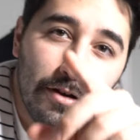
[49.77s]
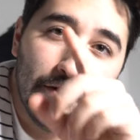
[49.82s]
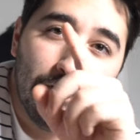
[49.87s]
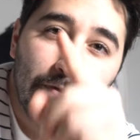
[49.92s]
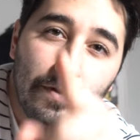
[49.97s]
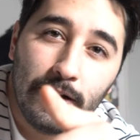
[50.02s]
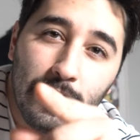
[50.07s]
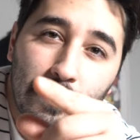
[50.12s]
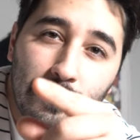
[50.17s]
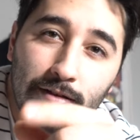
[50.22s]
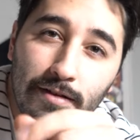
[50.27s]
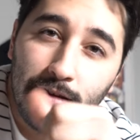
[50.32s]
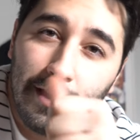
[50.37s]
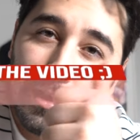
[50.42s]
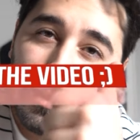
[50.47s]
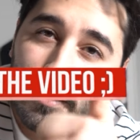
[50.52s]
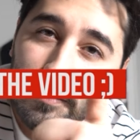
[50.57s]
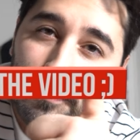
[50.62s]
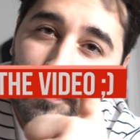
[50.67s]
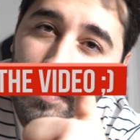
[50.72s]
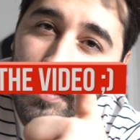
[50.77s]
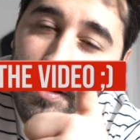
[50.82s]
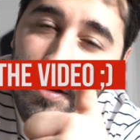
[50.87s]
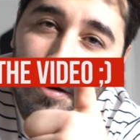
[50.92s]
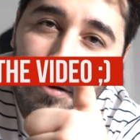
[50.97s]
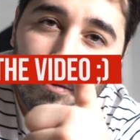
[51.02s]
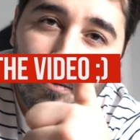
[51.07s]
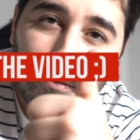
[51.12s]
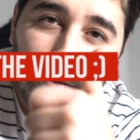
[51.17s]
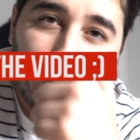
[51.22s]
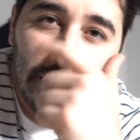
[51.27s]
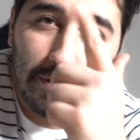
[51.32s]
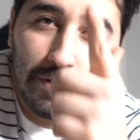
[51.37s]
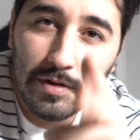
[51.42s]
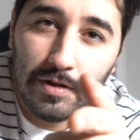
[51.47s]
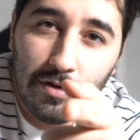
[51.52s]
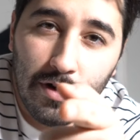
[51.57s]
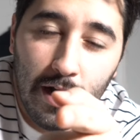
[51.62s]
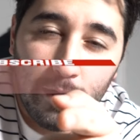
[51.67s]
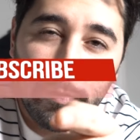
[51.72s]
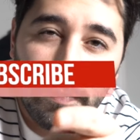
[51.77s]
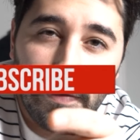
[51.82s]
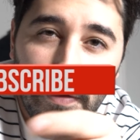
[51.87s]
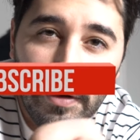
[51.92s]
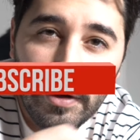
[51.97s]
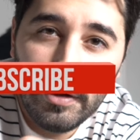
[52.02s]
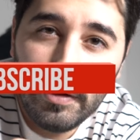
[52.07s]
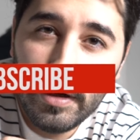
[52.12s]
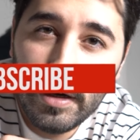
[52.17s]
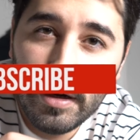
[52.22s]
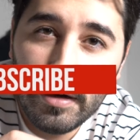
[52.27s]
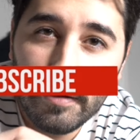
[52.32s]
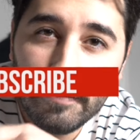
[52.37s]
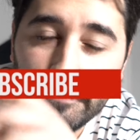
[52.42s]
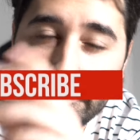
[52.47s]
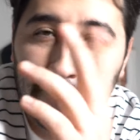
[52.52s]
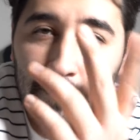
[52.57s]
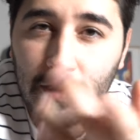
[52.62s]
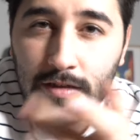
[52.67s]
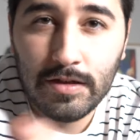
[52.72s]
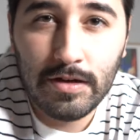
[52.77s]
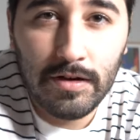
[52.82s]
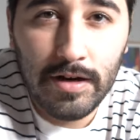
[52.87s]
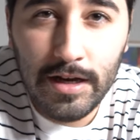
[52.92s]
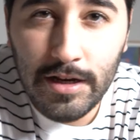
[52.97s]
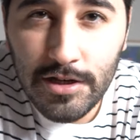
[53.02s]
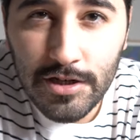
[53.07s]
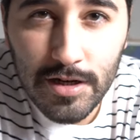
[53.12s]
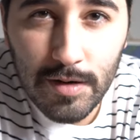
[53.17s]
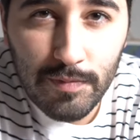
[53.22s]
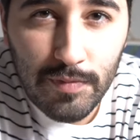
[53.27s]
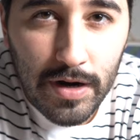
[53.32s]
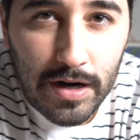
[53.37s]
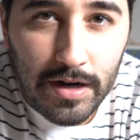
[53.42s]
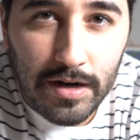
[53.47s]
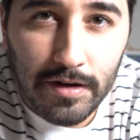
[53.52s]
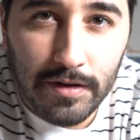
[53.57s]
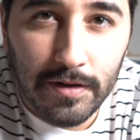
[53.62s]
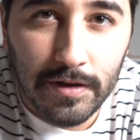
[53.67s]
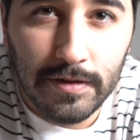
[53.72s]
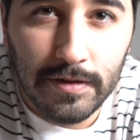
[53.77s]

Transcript: don't forget to like the video, subscribe if you're new here. Let's go ahead and jump right into